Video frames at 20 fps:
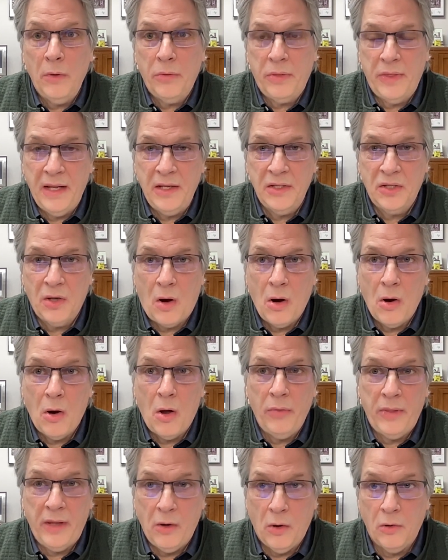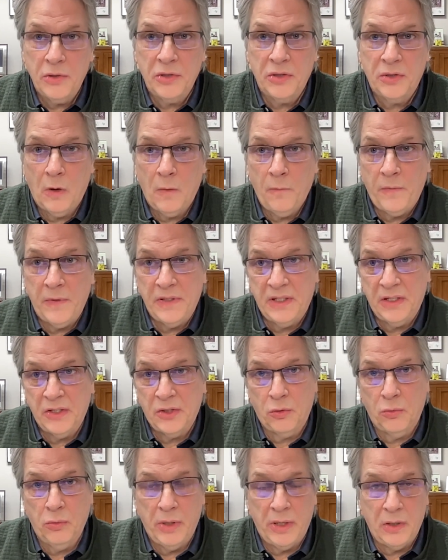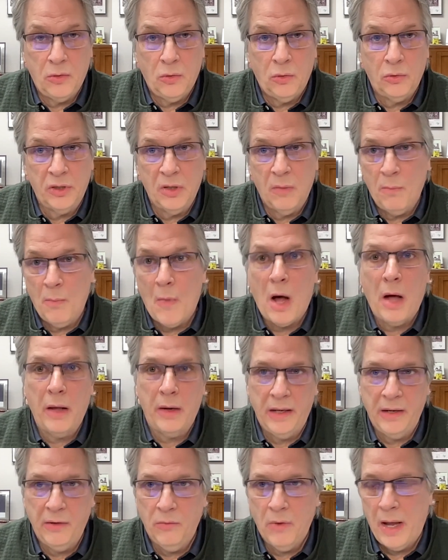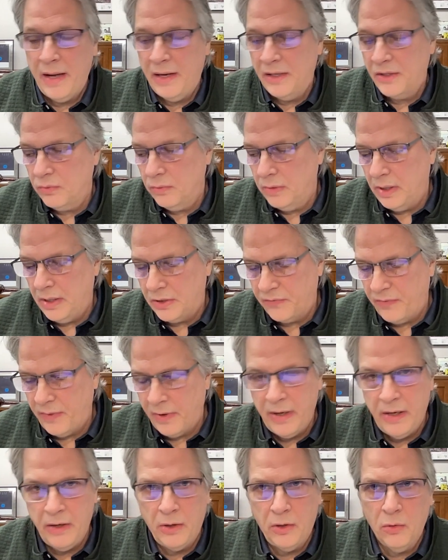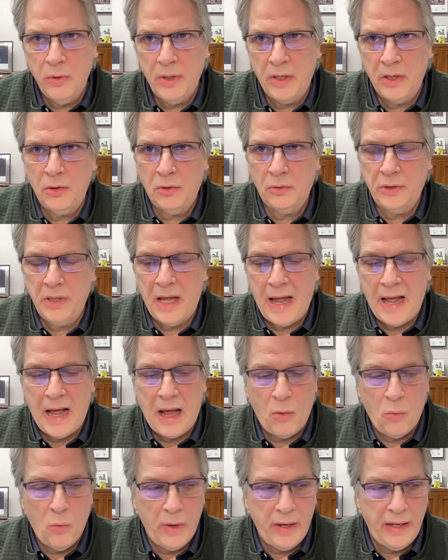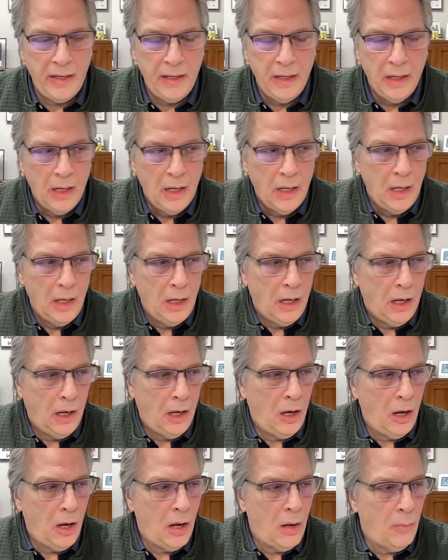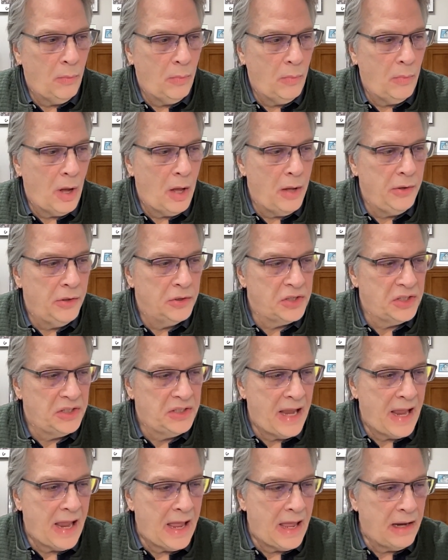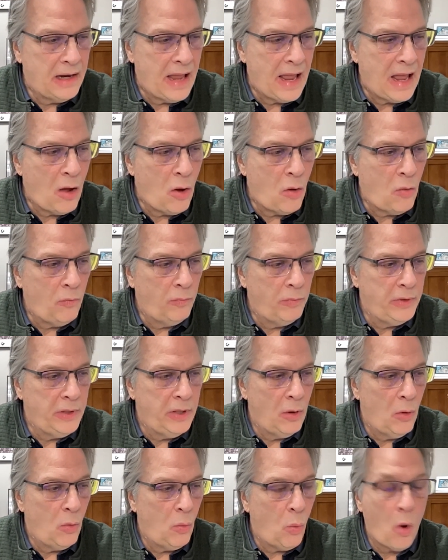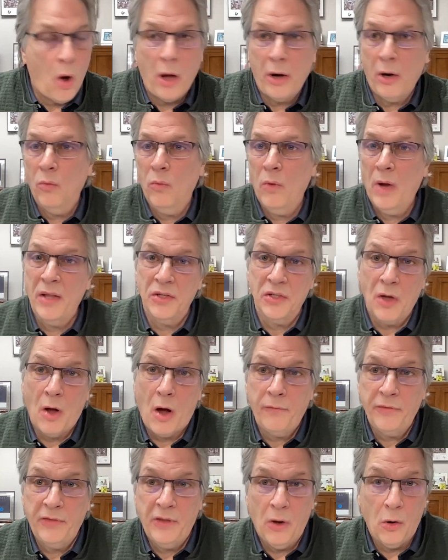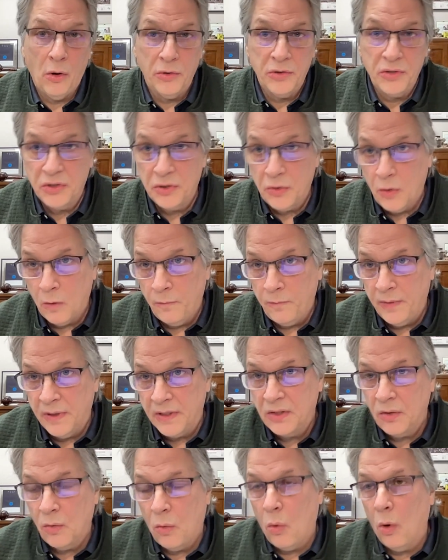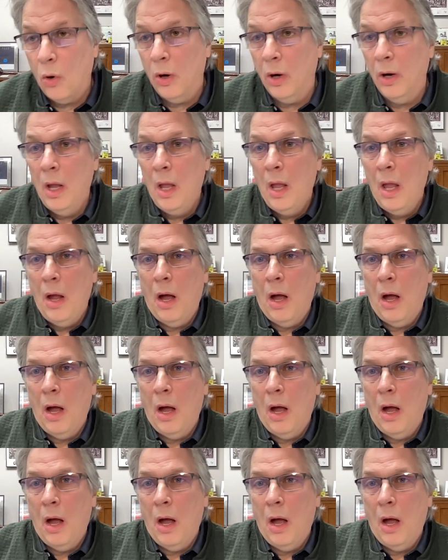where things are on the Earth's surface is critical to modeling, right? It's very critical to how we understand how water runs off the Earth's surface, or